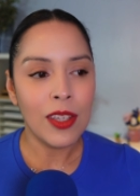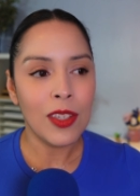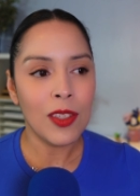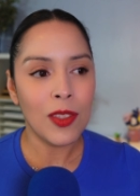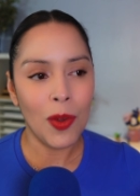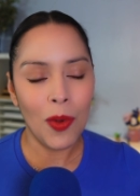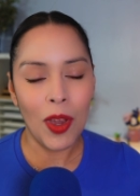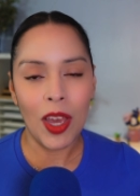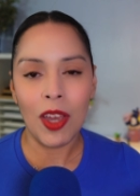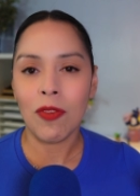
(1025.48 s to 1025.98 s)

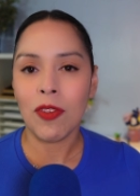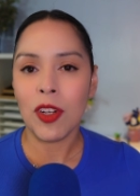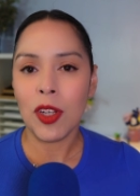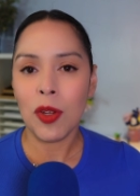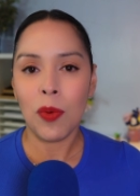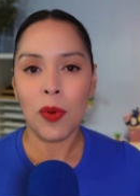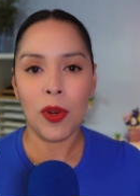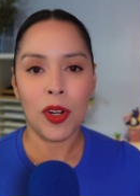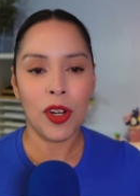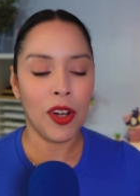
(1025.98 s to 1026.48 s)
So every
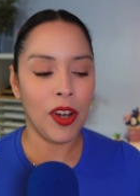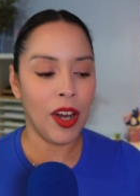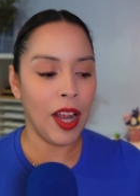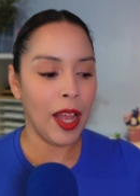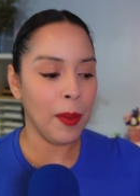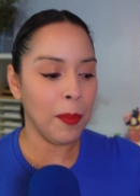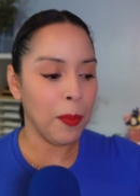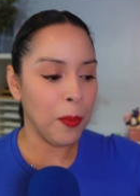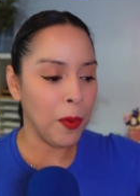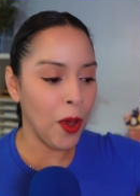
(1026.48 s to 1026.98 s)
quarter
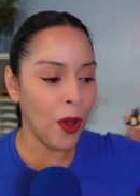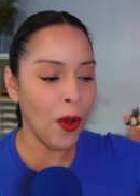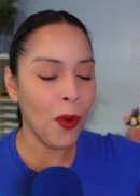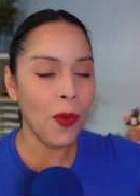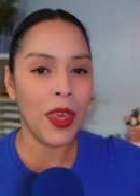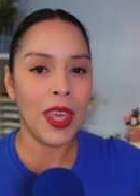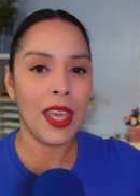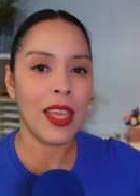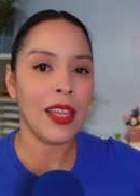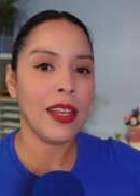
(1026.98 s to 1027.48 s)
I go
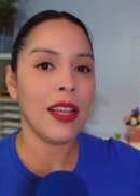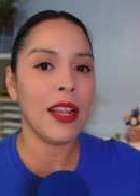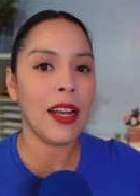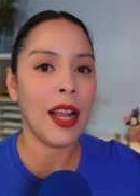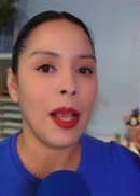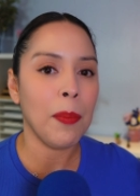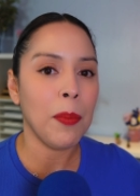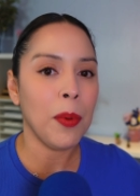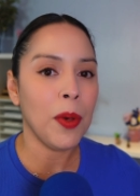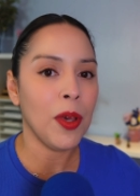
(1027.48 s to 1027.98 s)
in and
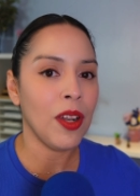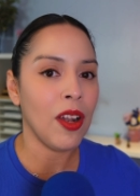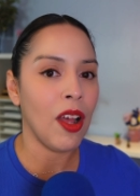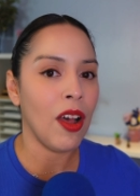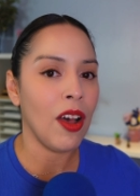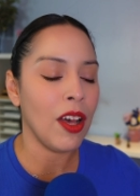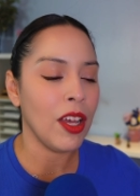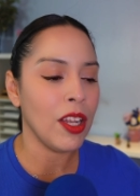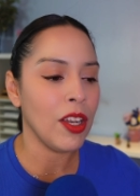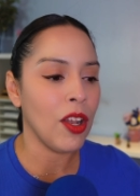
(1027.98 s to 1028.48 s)
I put
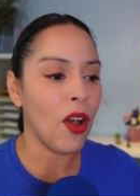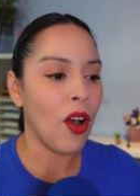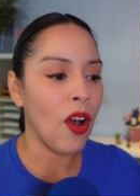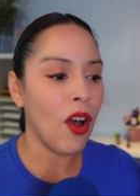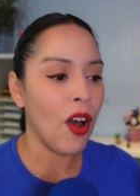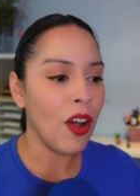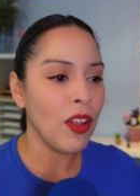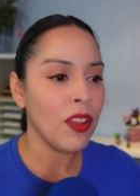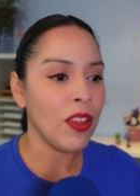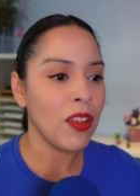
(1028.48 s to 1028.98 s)
on
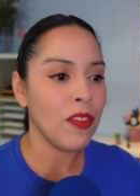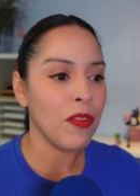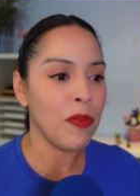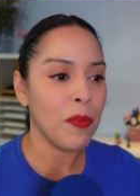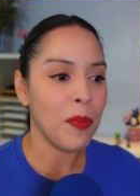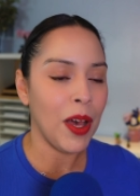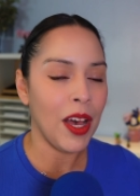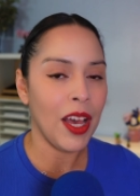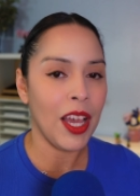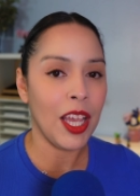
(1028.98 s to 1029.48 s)
all of
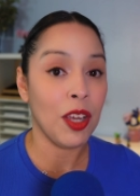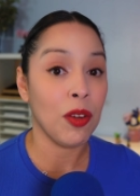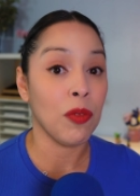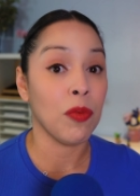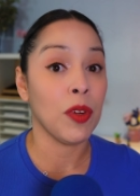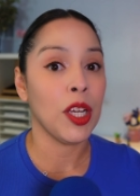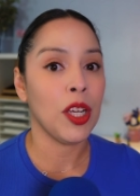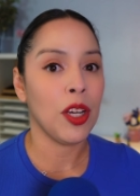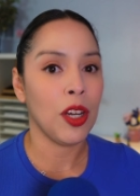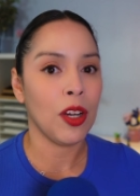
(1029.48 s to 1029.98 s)
my
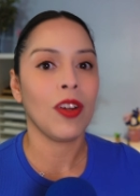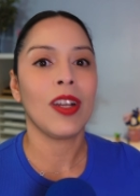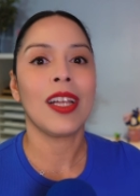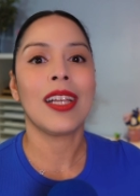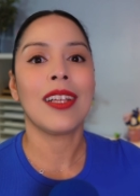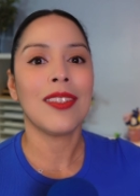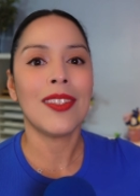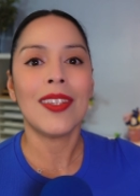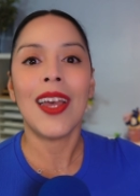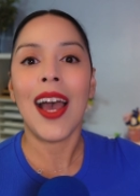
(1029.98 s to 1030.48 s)

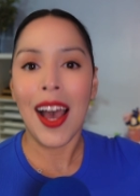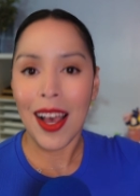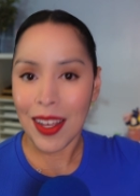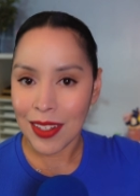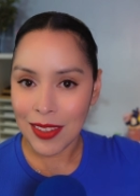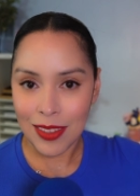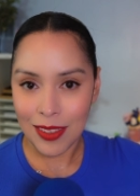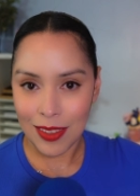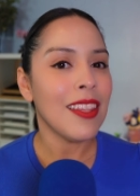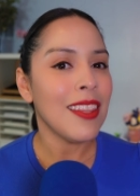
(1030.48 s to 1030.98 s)
recurring
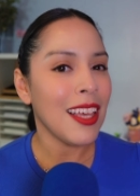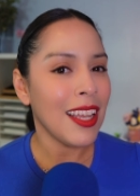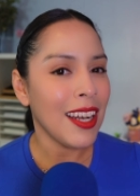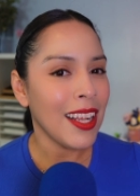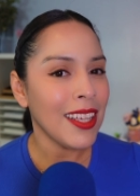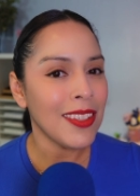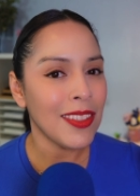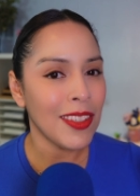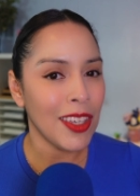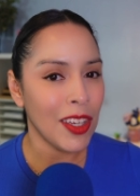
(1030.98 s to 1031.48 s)
tasks. Then
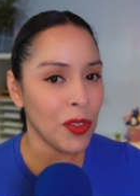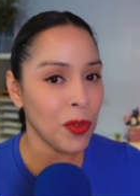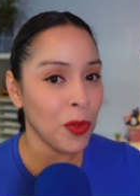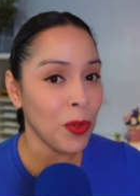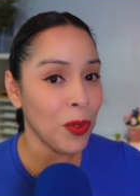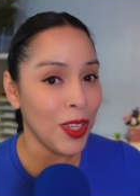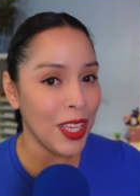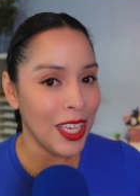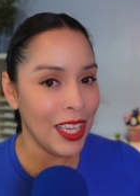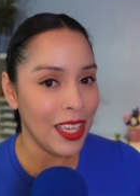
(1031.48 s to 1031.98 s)
I
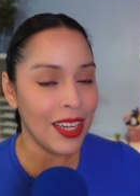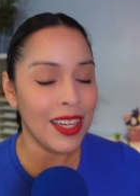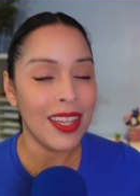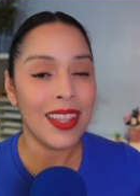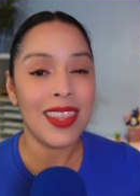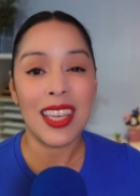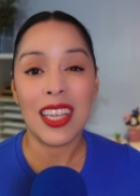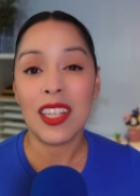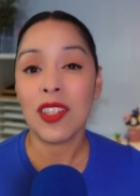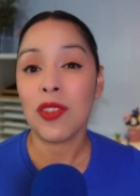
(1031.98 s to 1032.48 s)
schedule in
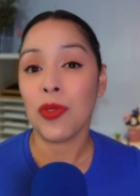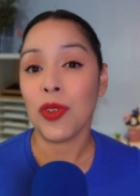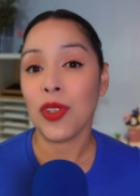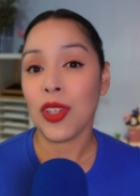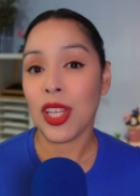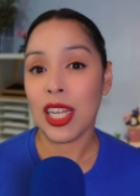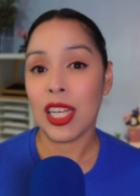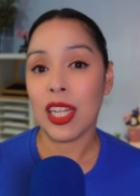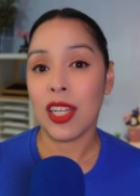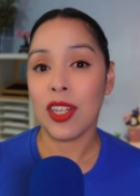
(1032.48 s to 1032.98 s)
things
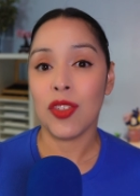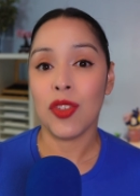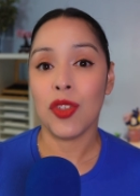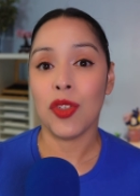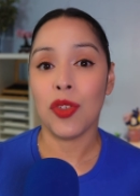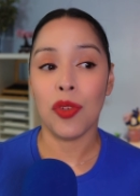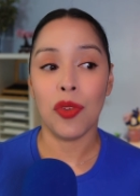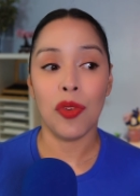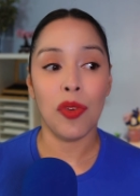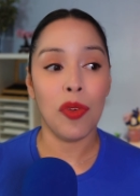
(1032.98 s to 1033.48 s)
related
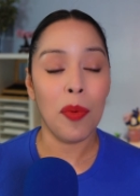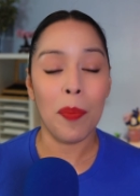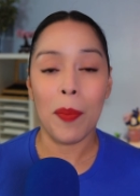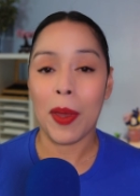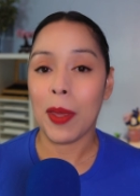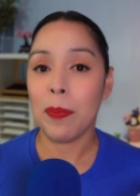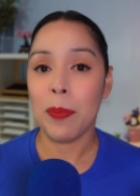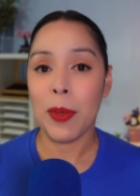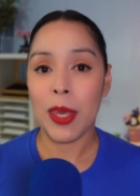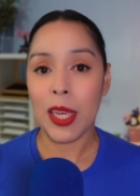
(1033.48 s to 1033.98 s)
to
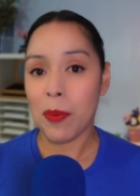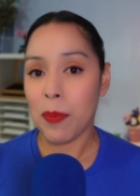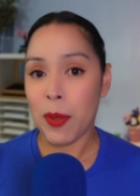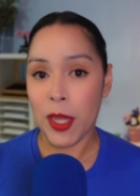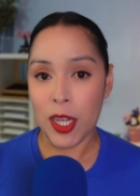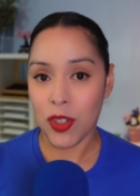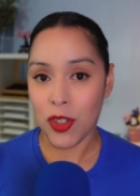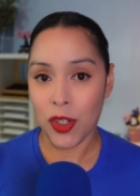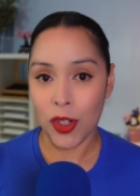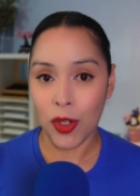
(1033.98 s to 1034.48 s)
my big
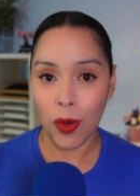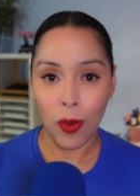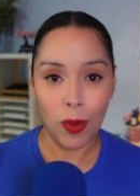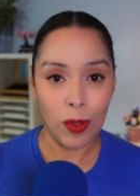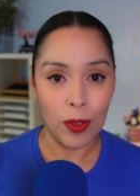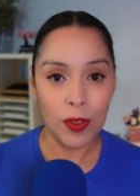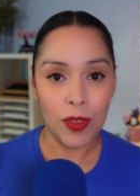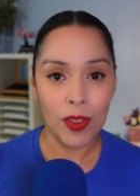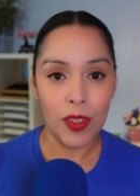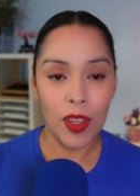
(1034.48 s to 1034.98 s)
picture
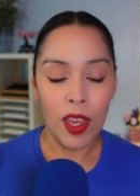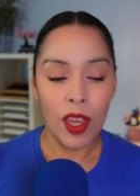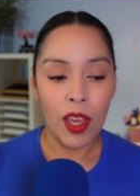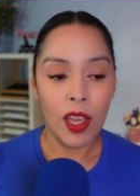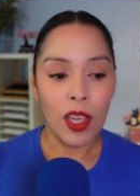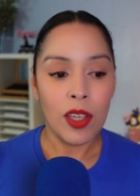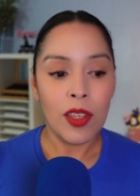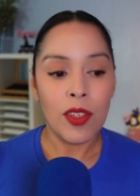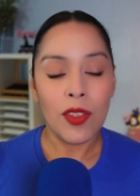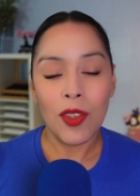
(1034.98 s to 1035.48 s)
goals.
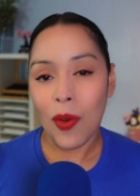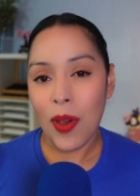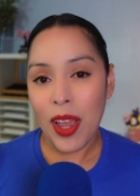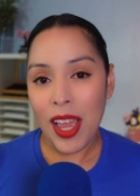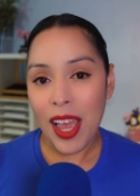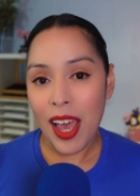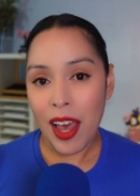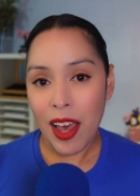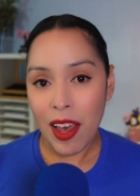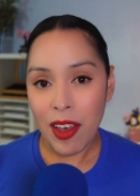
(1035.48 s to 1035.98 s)
So I
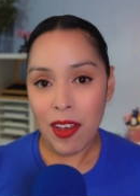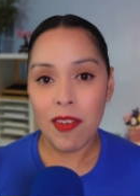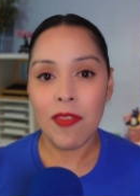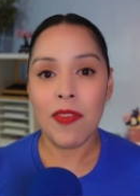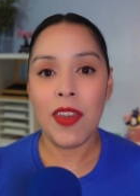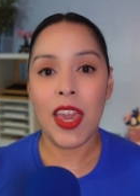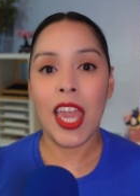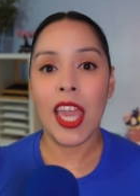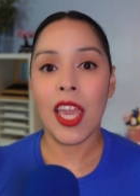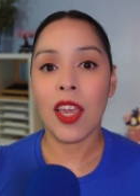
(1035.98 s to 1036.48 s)

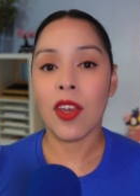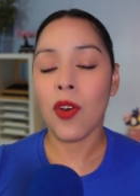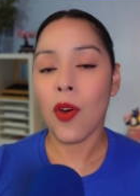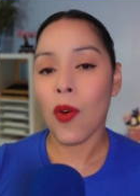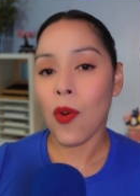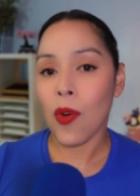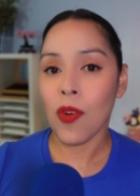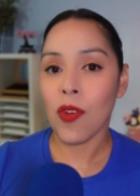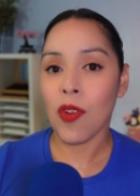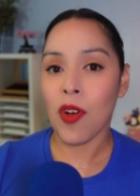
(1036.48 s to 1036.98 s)
have a
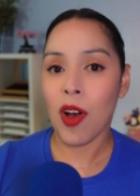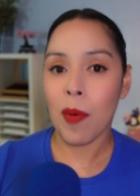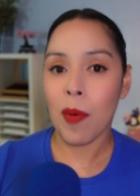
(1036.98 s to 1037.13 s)
goal